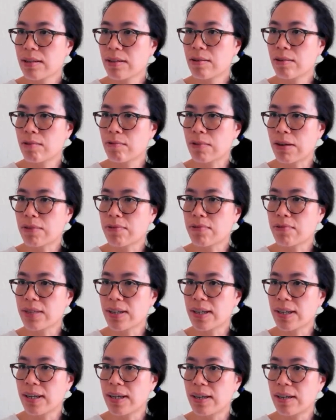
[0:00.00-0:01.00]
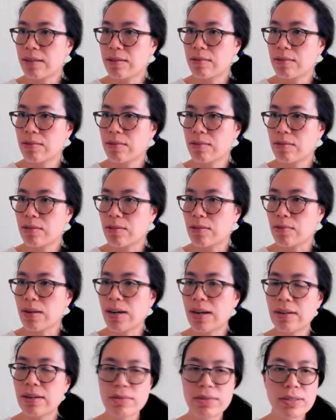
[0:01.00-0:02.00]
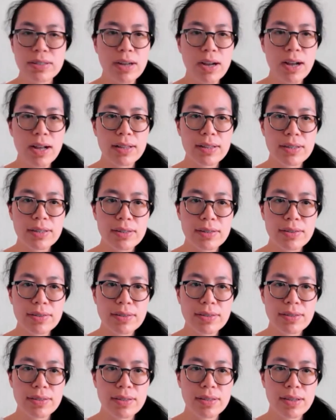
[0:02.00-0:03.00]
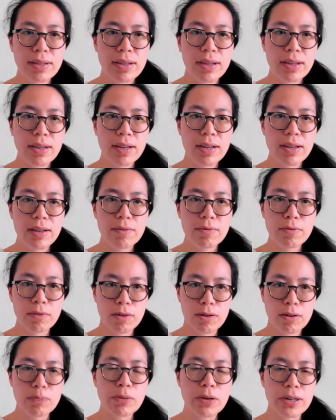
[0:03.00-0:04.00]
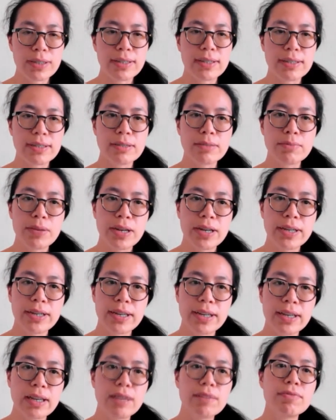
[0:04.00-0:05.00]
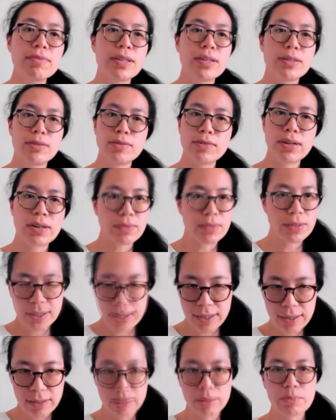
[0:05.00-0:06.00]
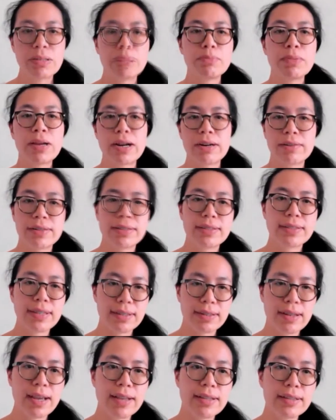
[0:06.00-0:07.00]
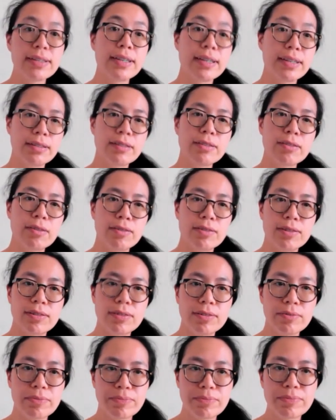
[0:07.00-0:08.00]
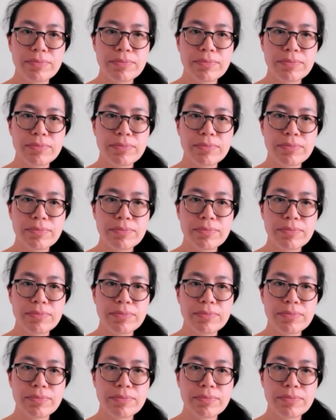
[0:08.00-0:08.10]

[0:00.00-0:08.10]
you know, roughly two hundred dollars uh, for participating if they do everything, I mean, parents and, and teams total.